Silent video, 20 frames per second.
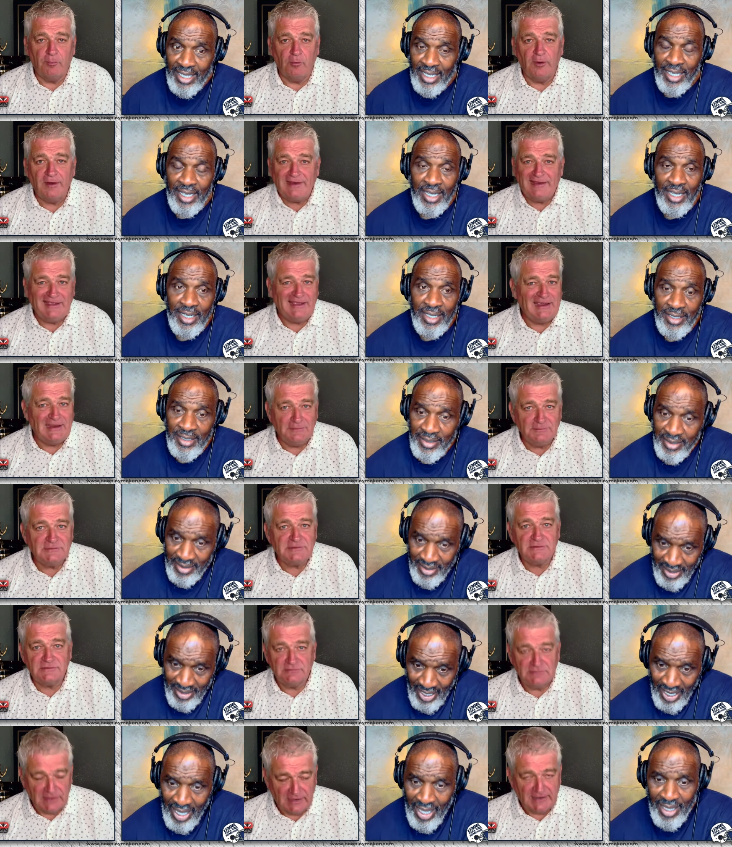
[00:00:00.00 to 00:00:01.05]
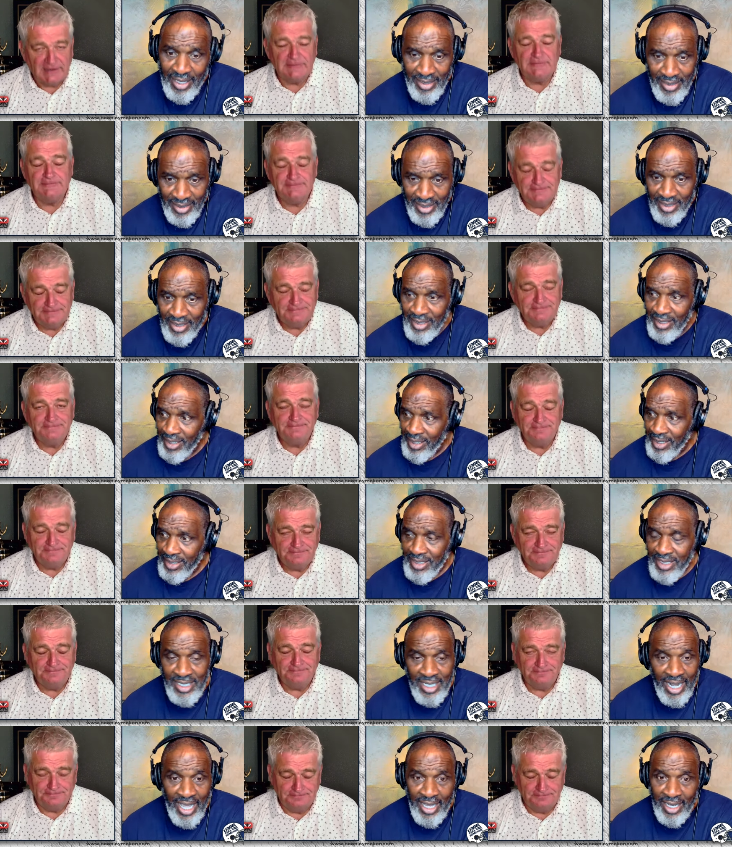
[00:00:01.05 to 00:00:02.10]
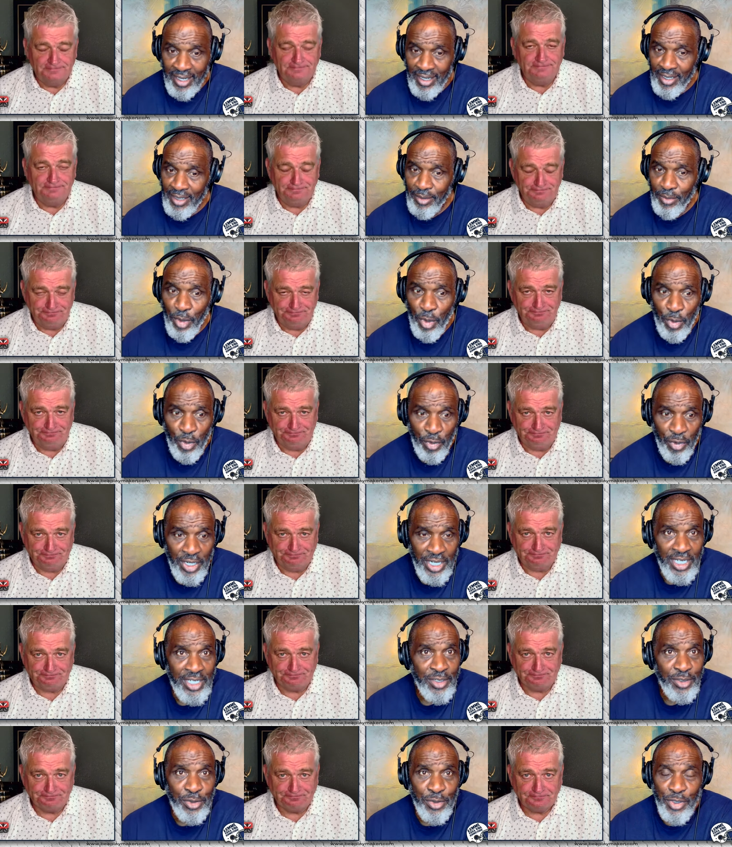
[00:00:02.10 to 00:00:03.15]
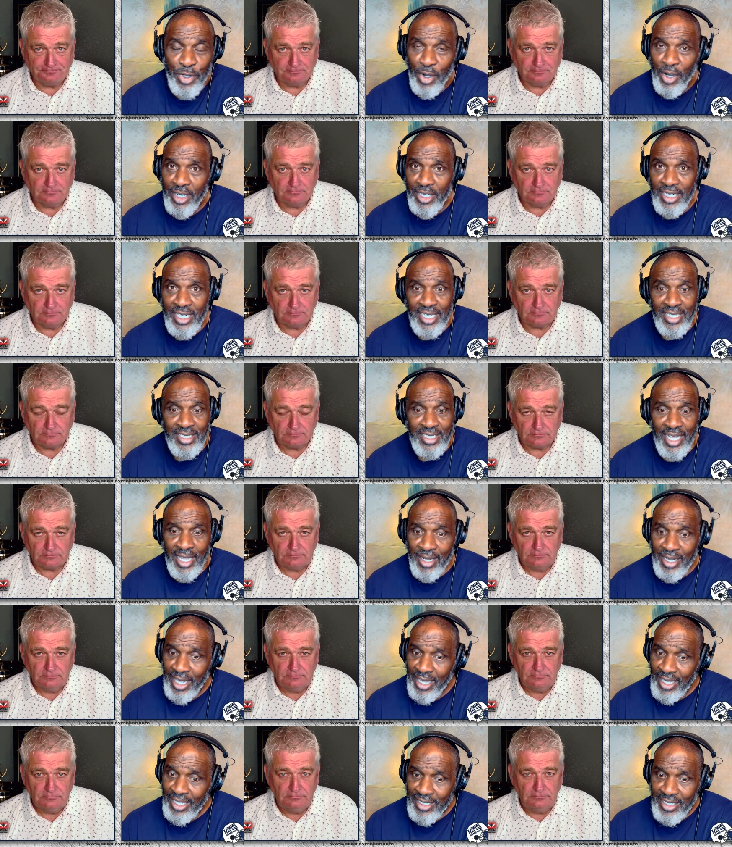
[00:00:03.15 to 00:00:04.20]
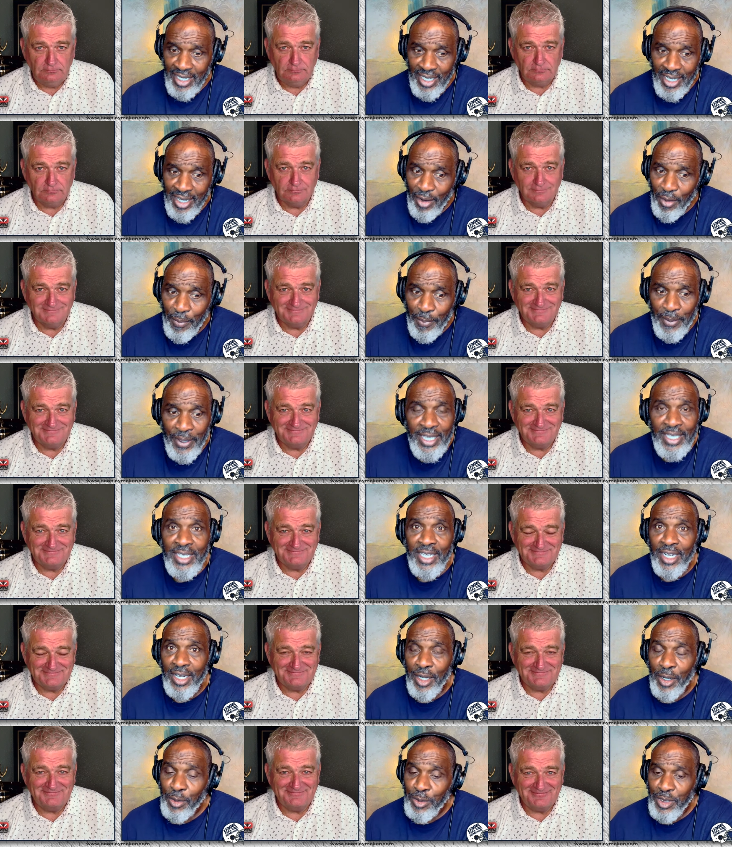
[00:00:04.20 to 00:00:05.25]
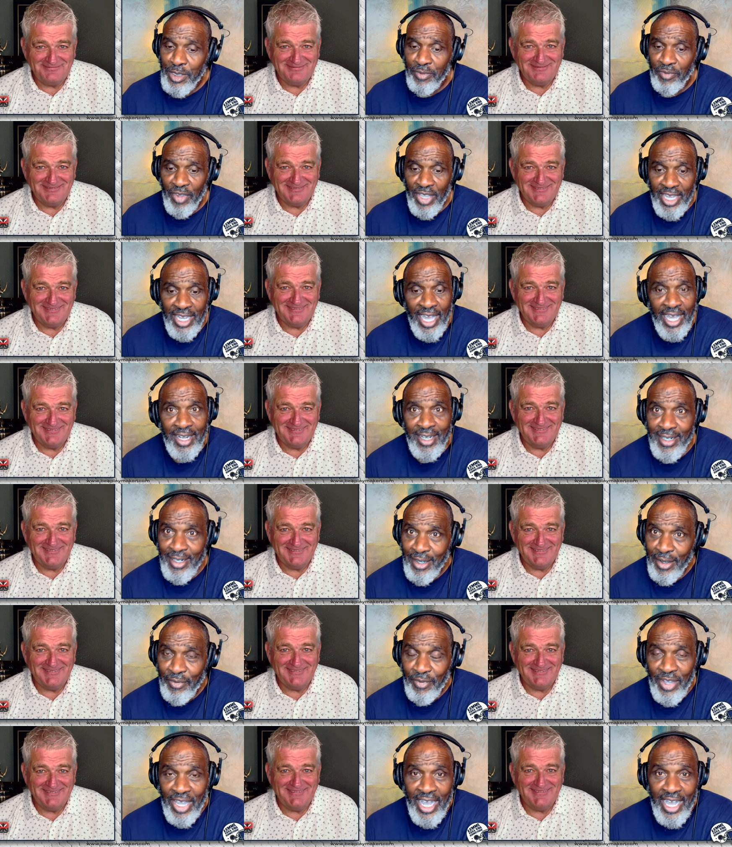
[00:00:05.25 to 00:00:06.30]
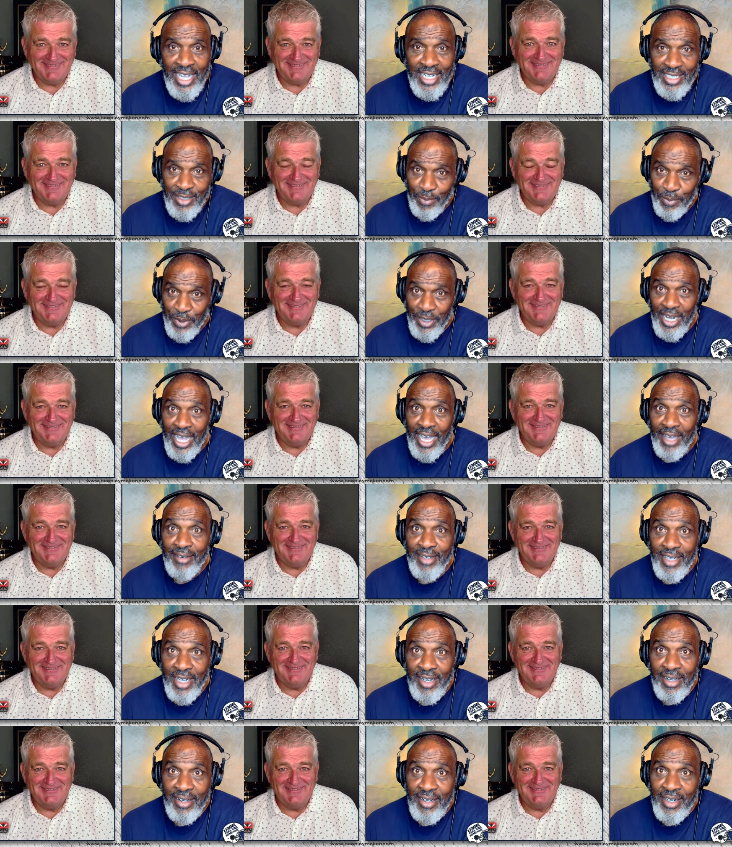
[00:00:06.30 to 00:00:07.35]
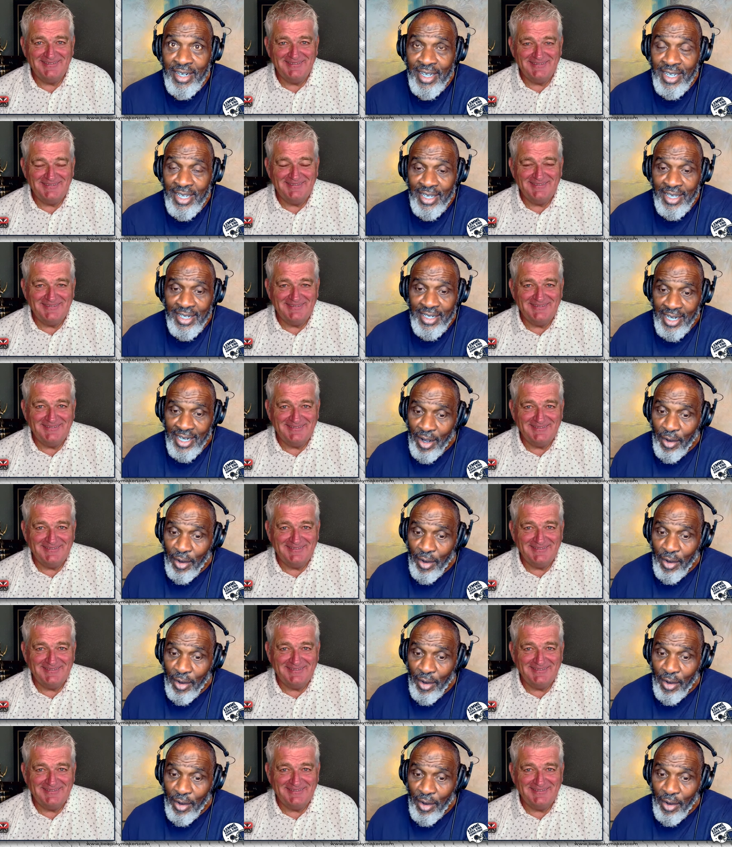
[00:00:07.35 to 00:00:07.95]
Speaker 1: point uh, games. Yes, yeah. just like uh, the more gritty New York Knicks. They they they gonna play you close if they got enough guys to put out there. They're